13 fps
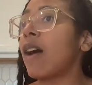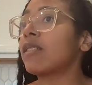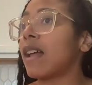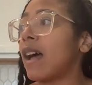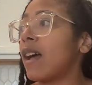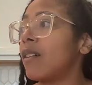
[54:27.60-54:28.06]

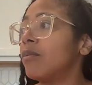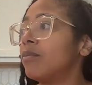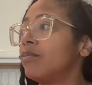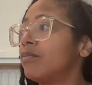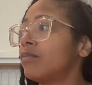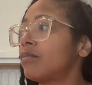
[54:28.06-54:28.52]
Outside?
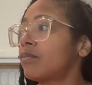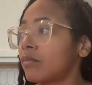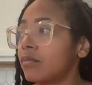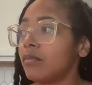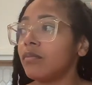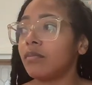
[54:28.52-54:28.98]

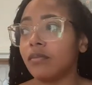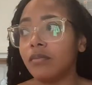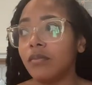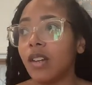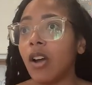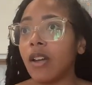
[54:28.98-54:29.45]

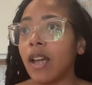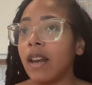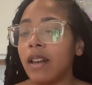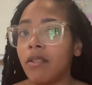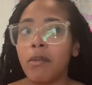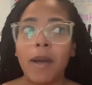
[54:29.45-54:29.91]

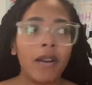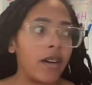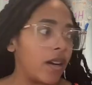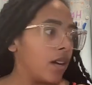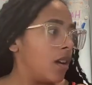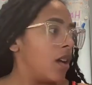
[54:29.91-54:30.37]
Okay, leave him
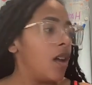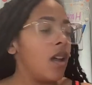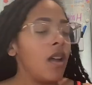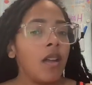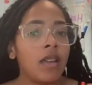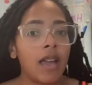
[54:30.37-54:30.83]
out there.
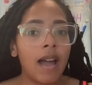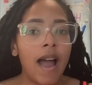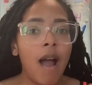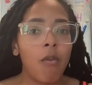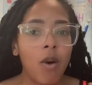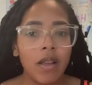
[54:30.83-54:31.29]
Yeah,
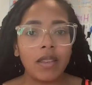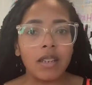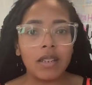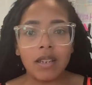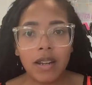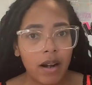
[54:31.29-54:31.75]
I want
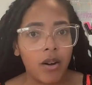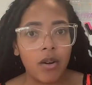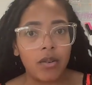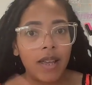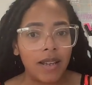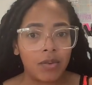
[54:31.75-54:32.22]
the
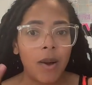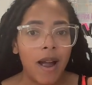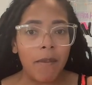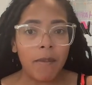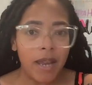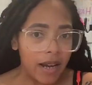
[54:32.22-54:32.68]
dinero. That's
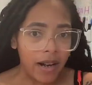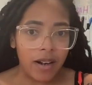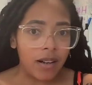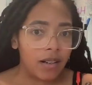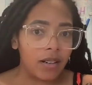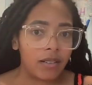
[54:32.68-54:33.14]
why I'm
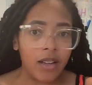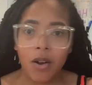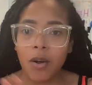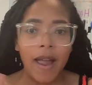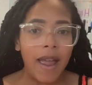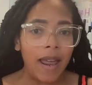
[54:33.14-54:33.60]
here.
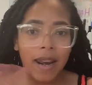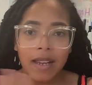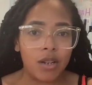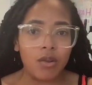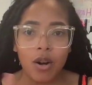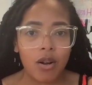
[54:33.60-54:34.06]
Don't act
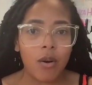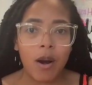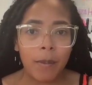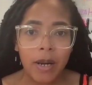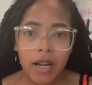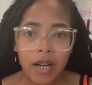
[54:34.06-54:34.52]
like you don't know
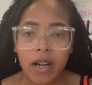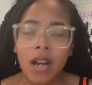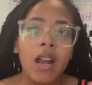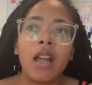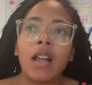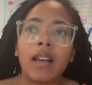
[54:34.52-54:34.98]
I'm here.
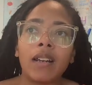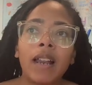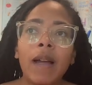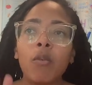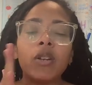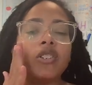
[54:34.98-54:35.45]

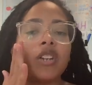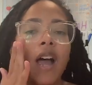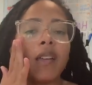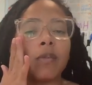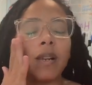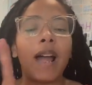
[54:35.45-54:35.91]
Like when
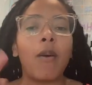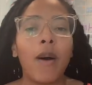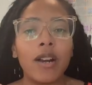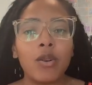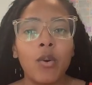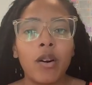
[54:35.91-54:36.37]
jobs be
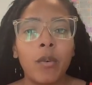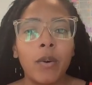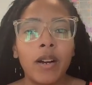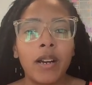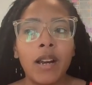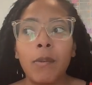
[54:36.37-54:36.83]
like, "Why do you want
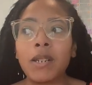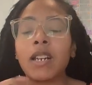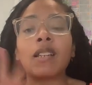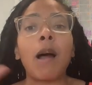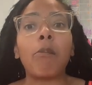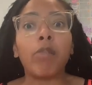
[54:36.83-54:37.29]
to work here?"
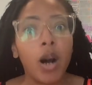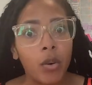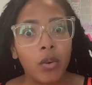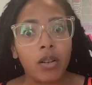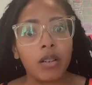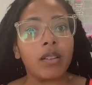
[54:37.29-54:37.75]
Bitch, because I'm
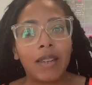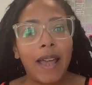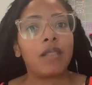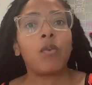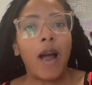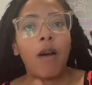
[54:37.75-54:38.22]
broke.
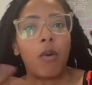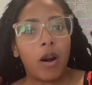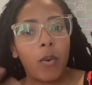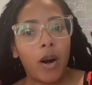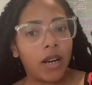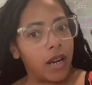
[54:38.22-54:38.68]
That's why I
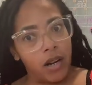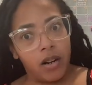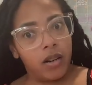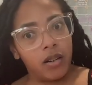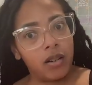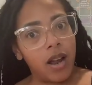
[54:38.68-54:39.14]
want to work
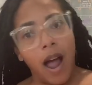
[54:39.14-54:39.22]
here.